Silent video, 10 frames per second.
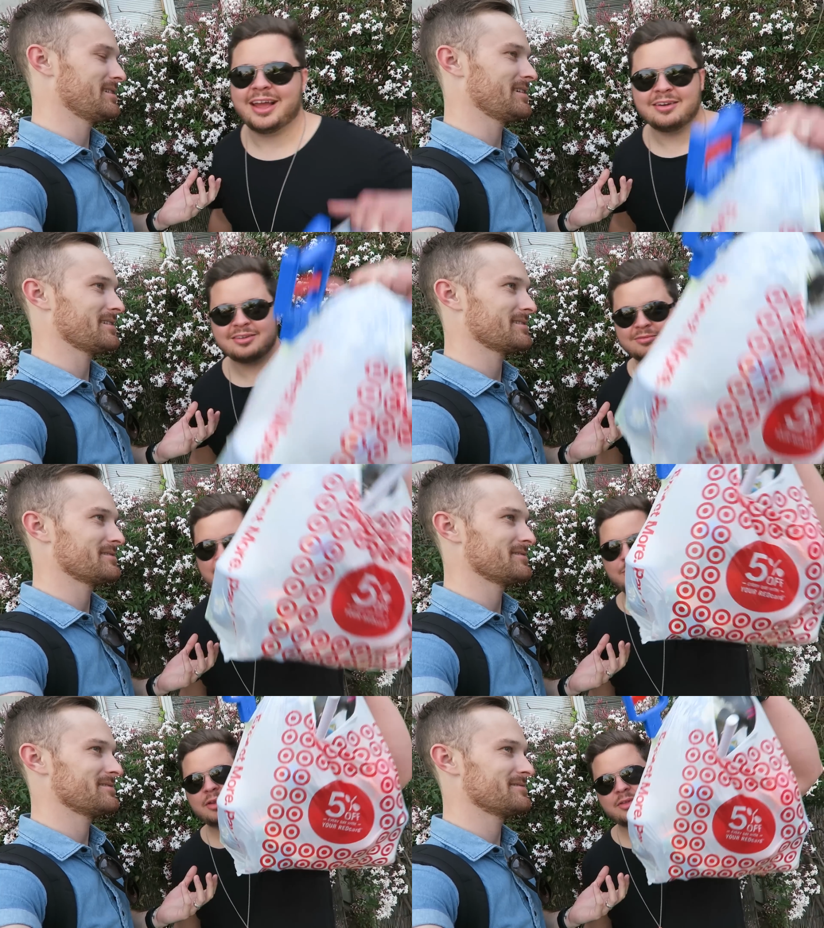Speaker 1: Yeah. Like, we
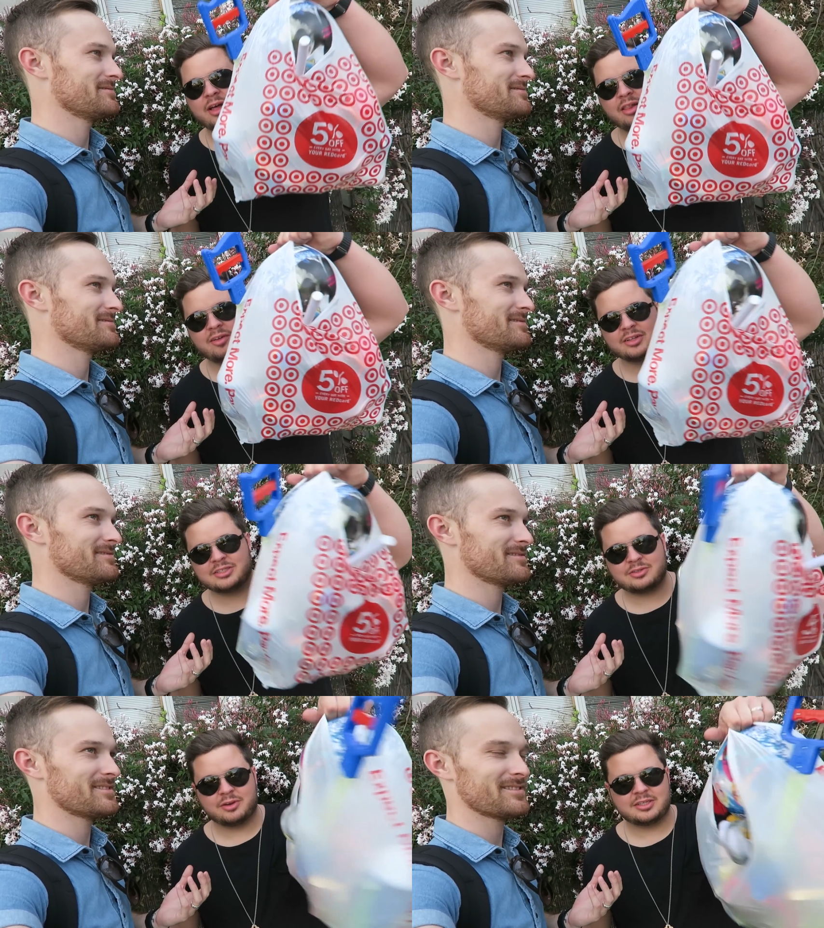played with all, all these
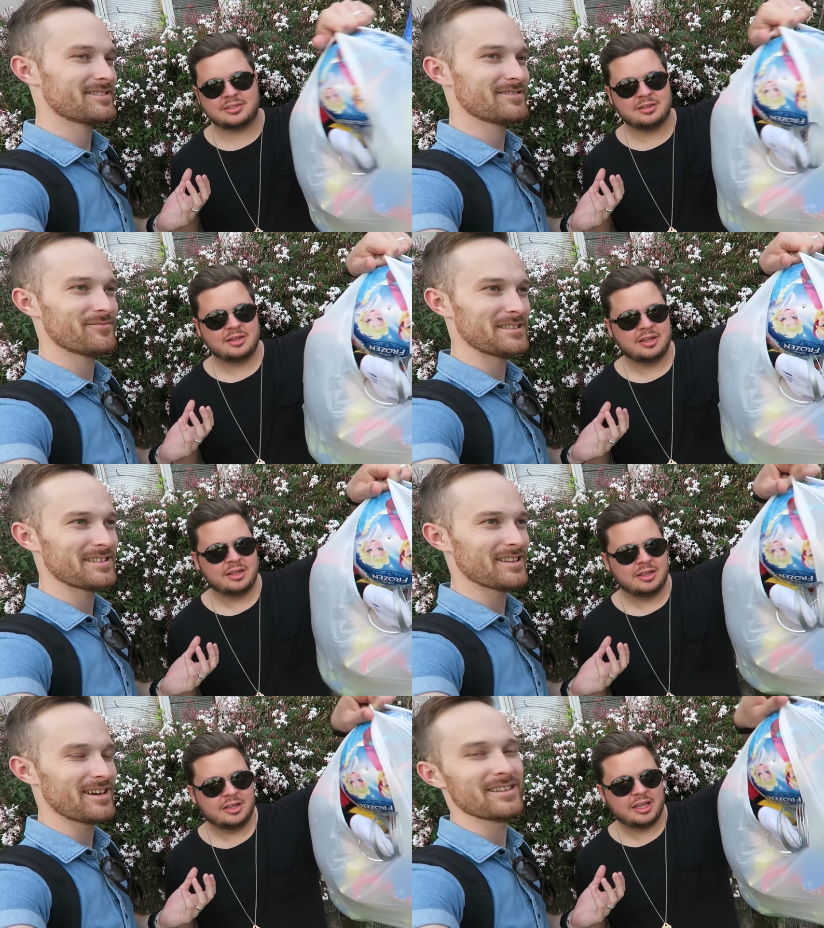toys. We did a
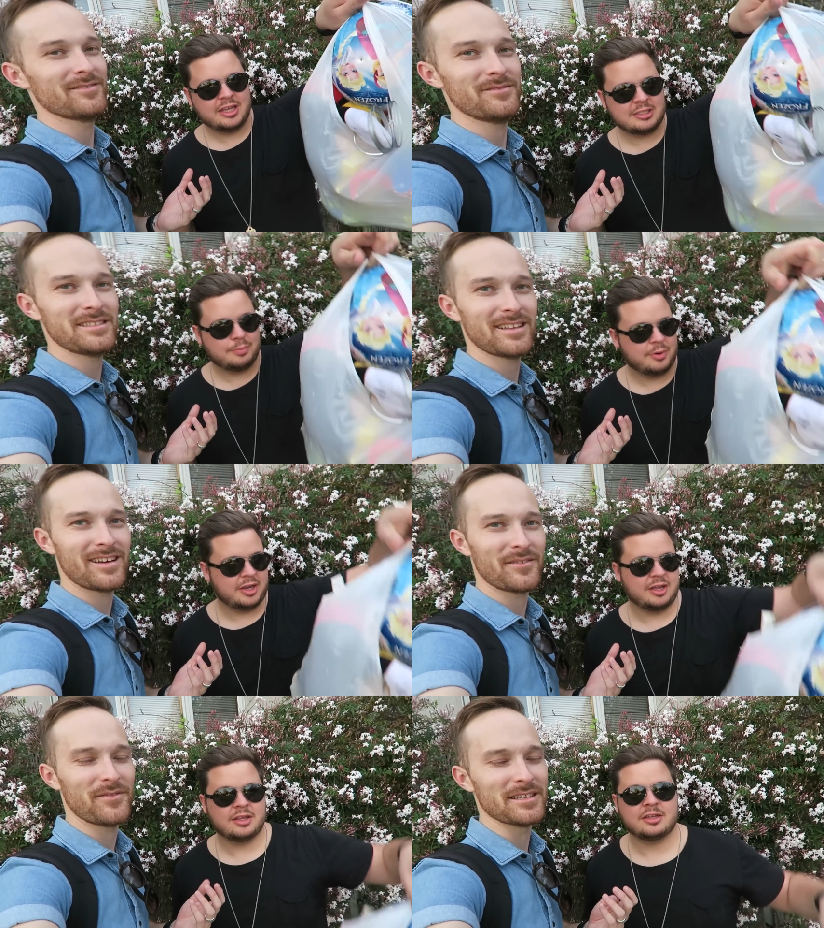lot of he's we did pretty, a
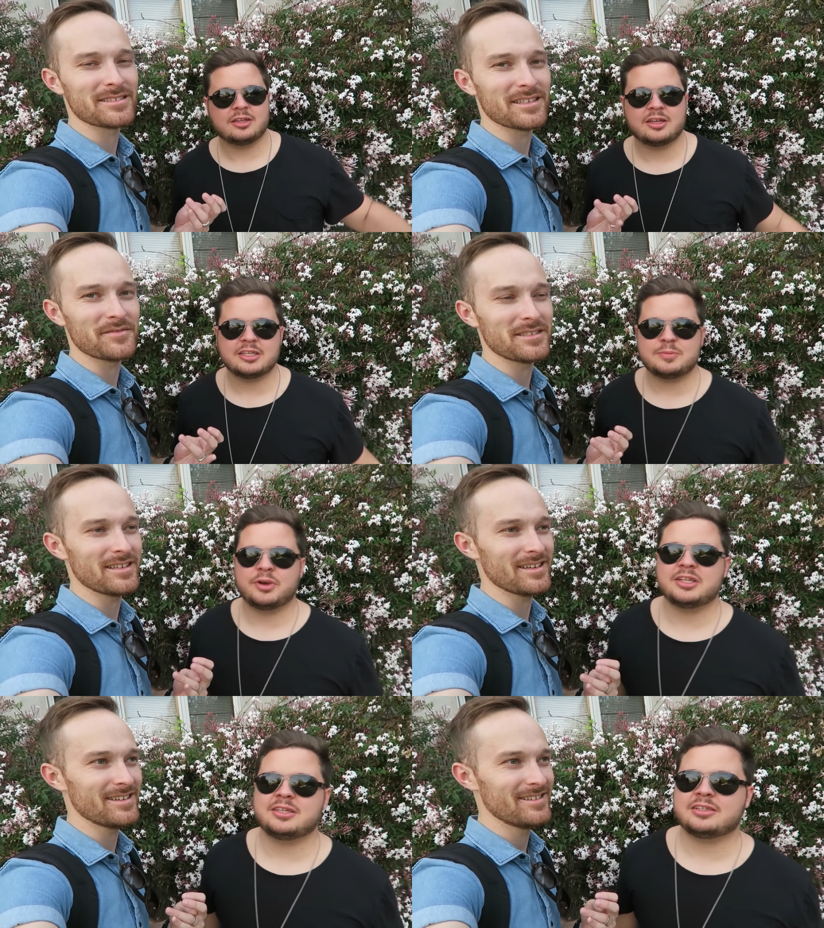lot of fun stuff. He's today.
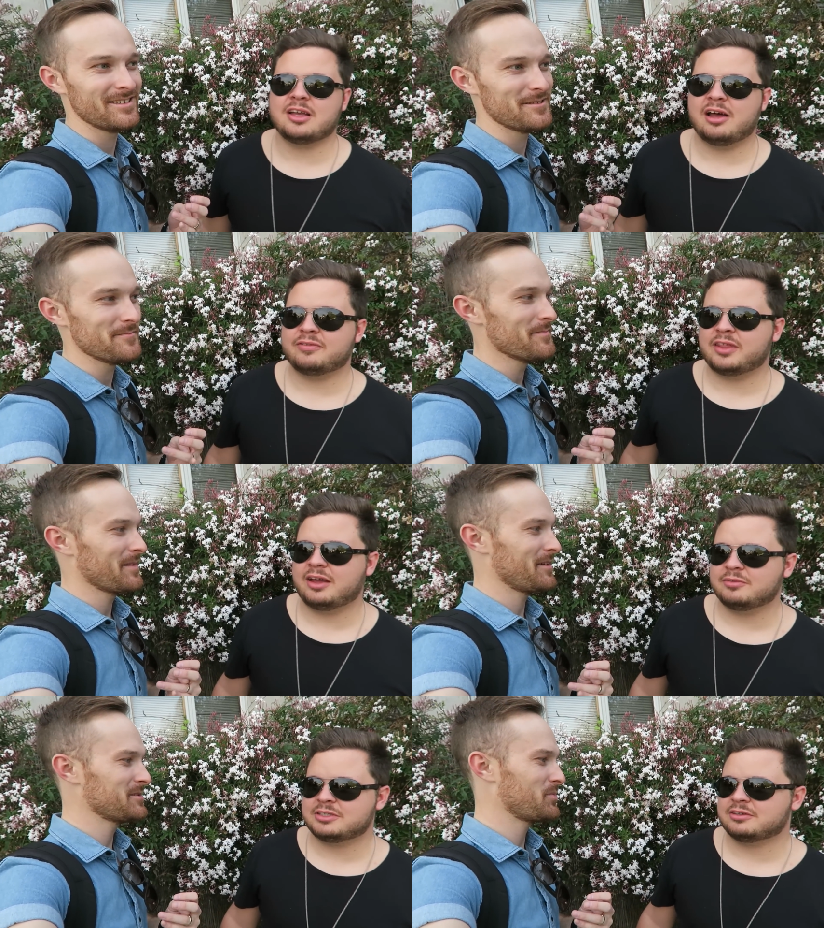pretty ticked off. That
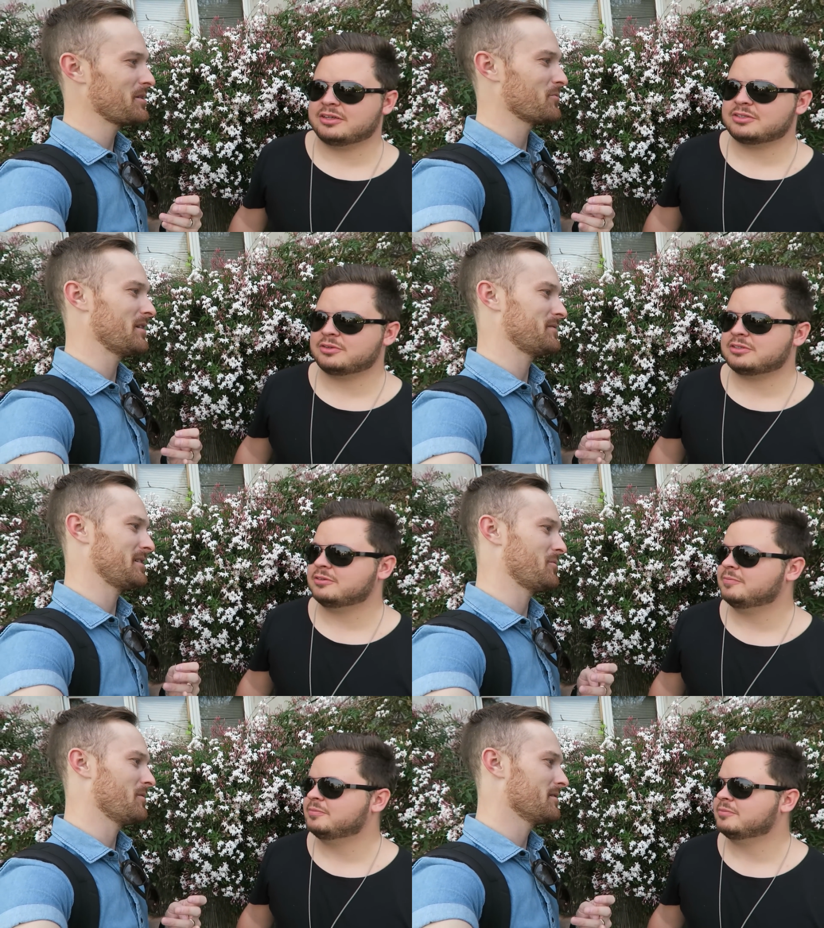it was, was a pretty rough day
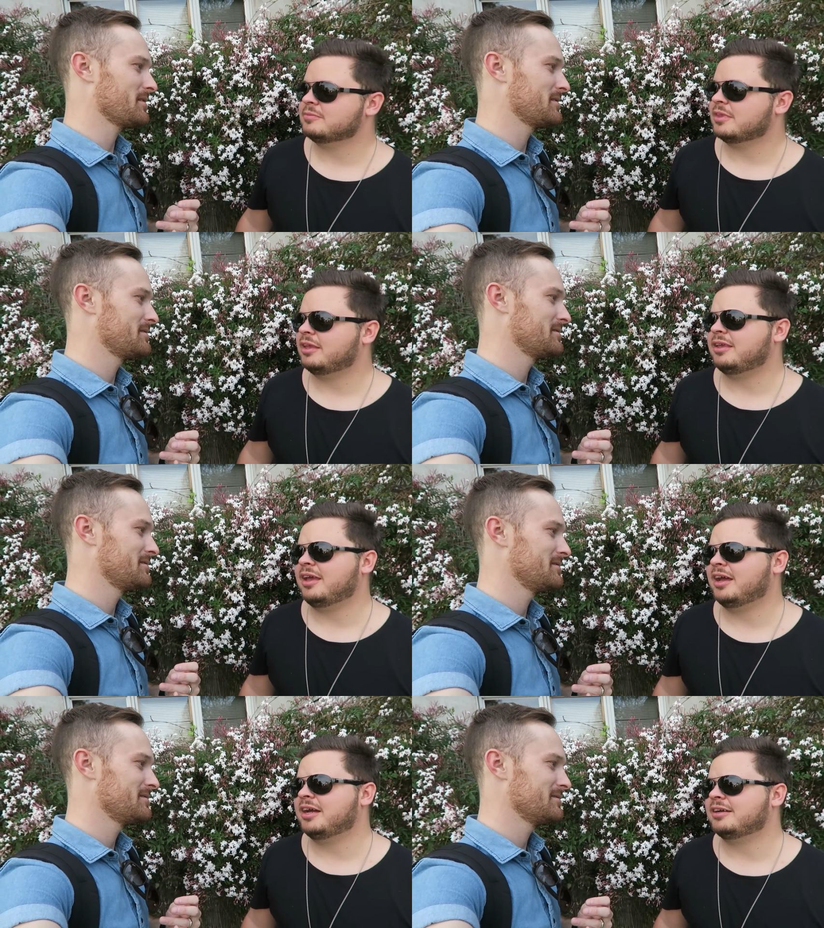at work.
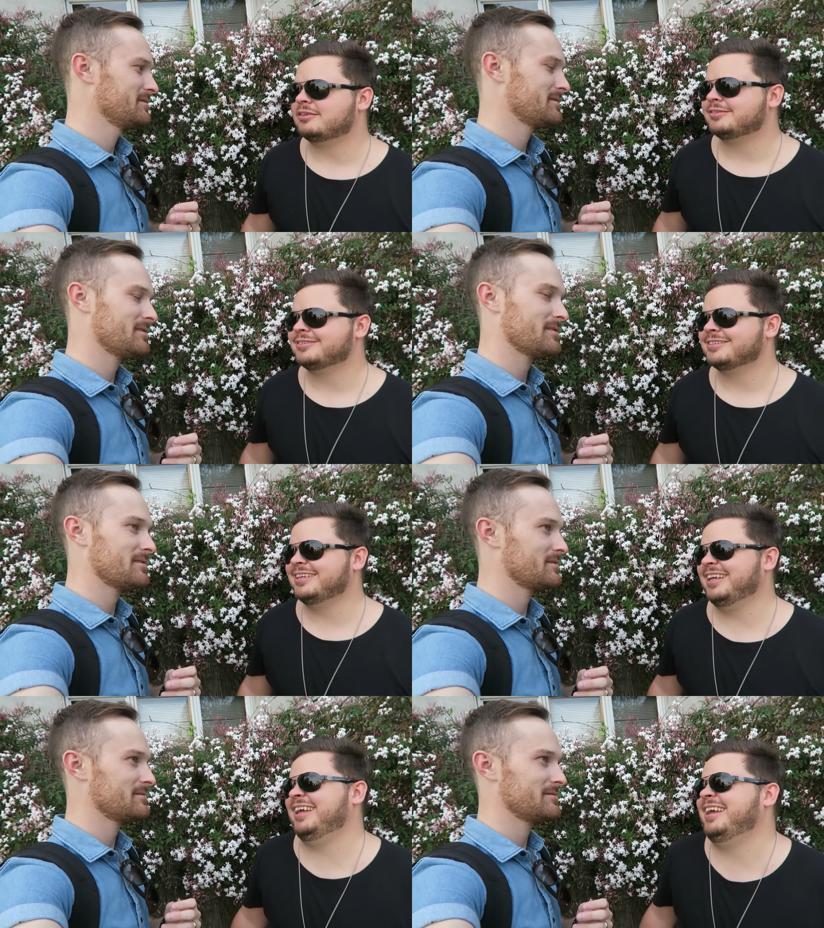Yeah,
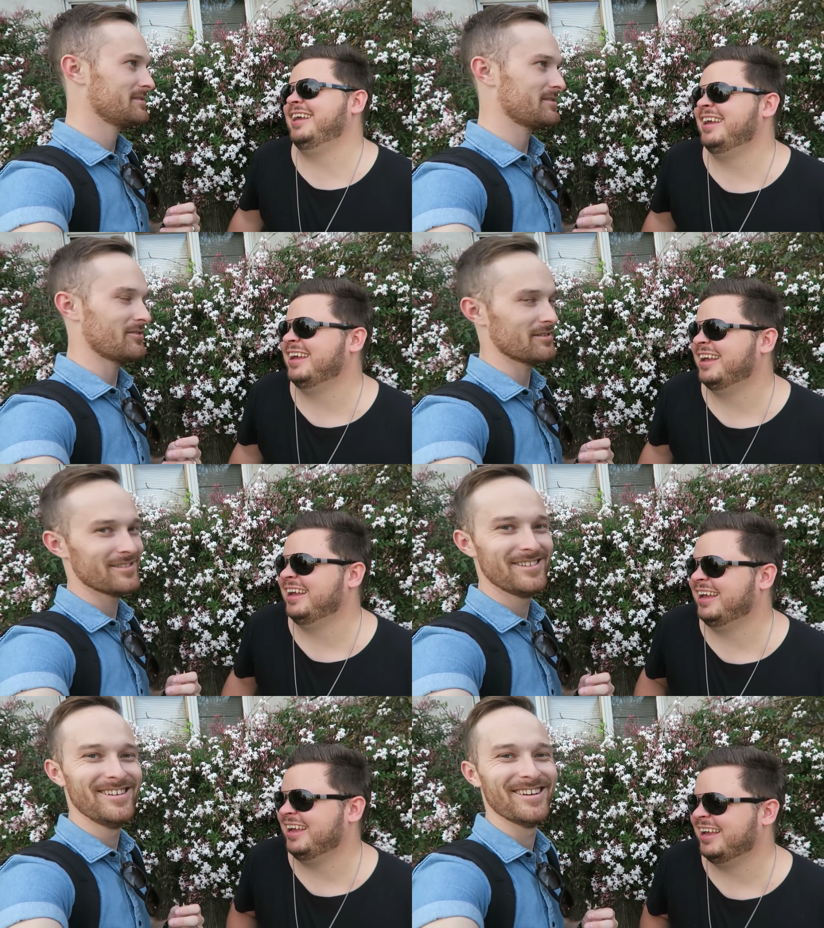it's hard.